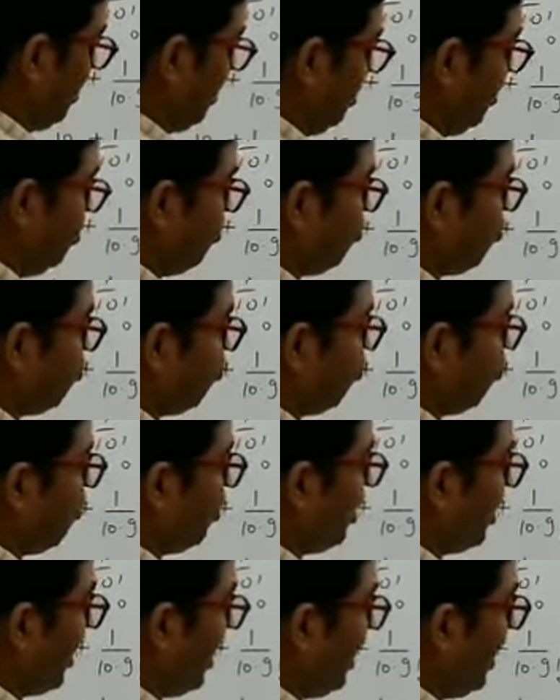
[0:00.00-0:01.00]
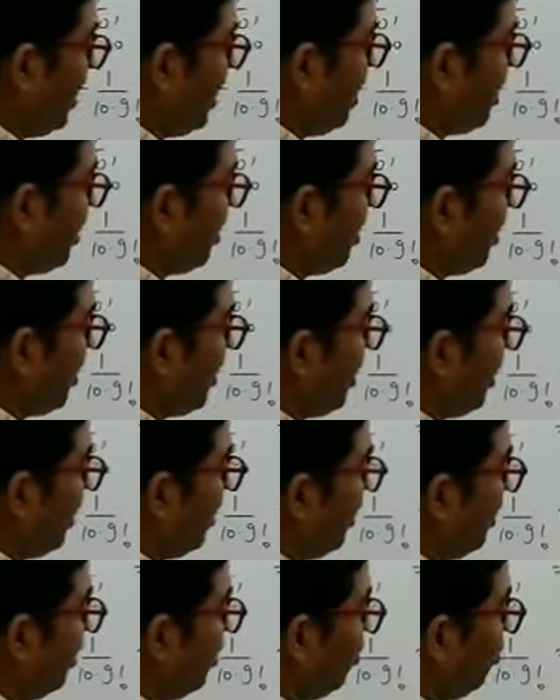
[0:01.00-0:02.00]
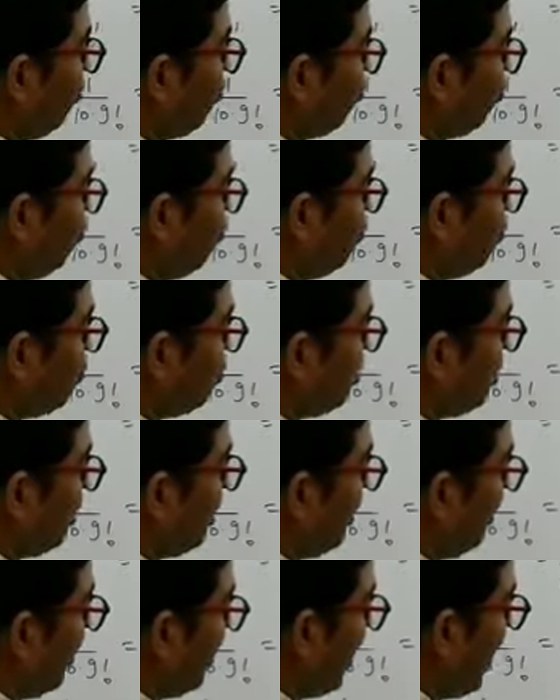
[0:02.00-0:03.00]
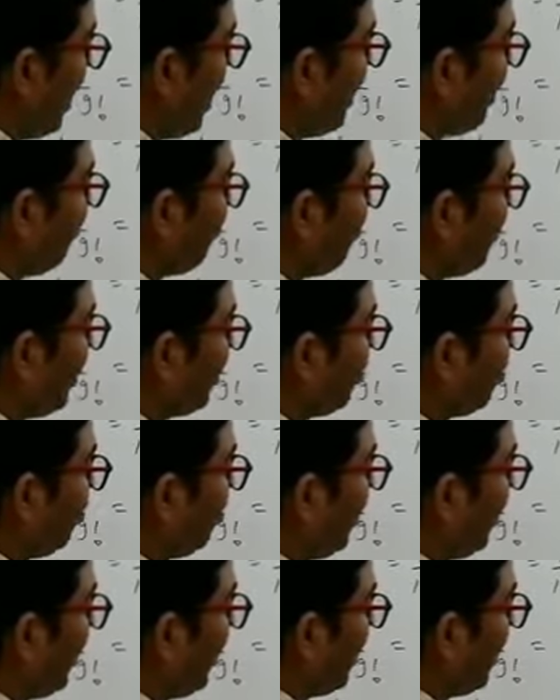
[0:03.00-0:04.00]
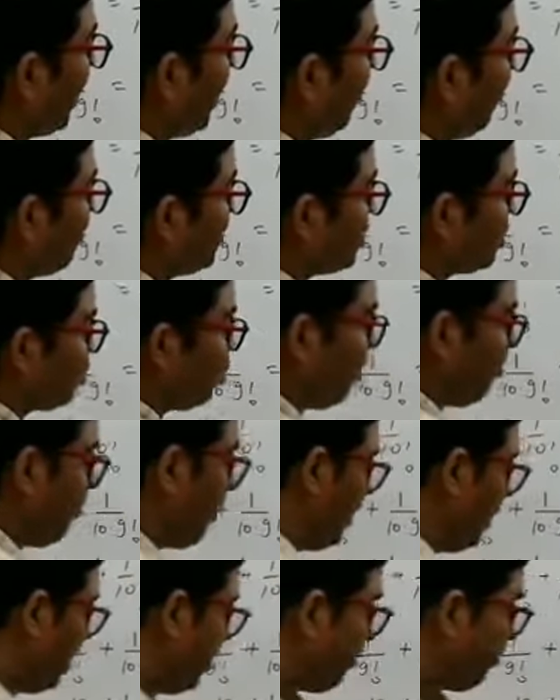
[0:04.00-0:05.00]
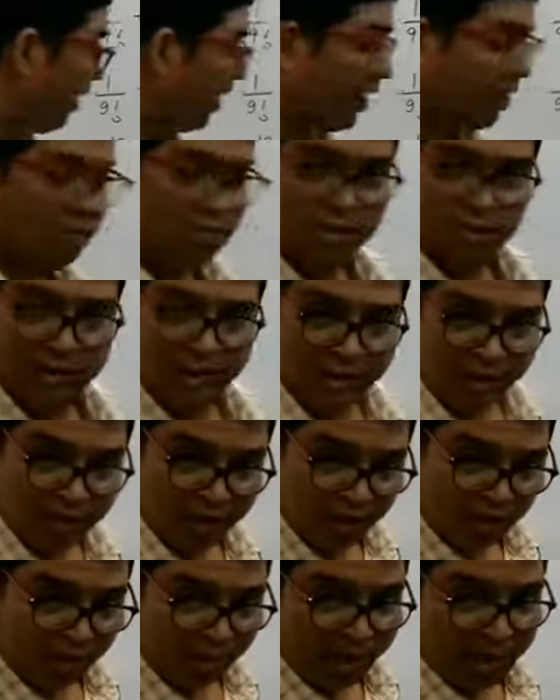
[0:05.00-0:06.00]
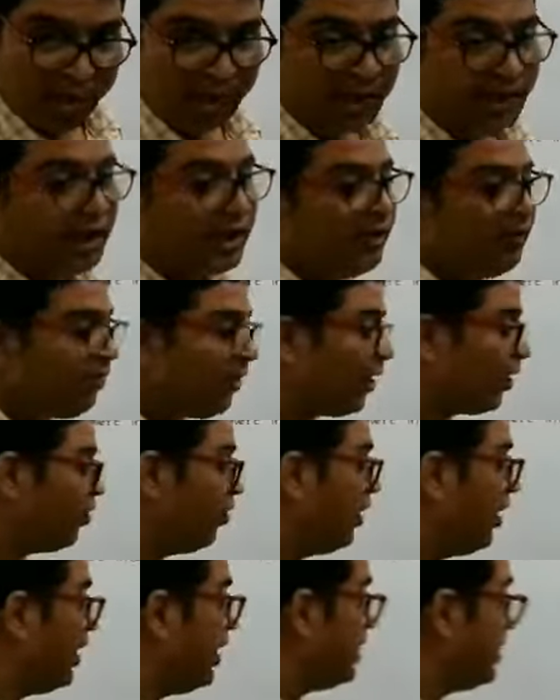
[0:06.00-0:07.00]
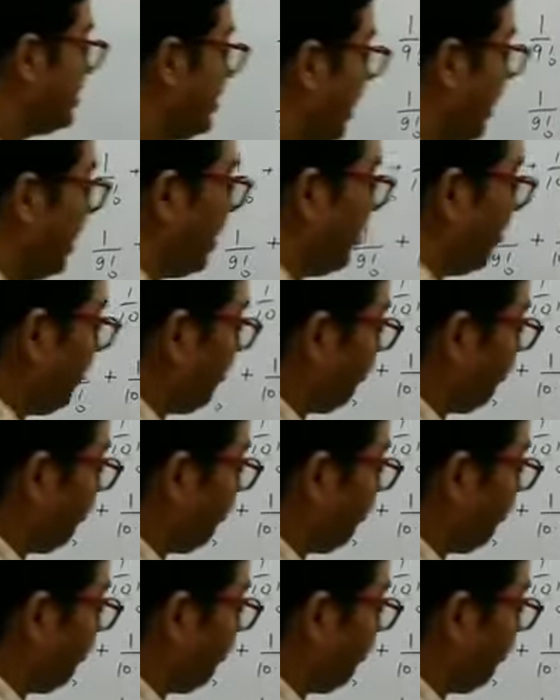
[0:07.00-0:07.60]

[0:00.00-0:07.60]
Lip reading: into 10 into 9 factorial. I will stop here because in the denominator 9 factorial is there.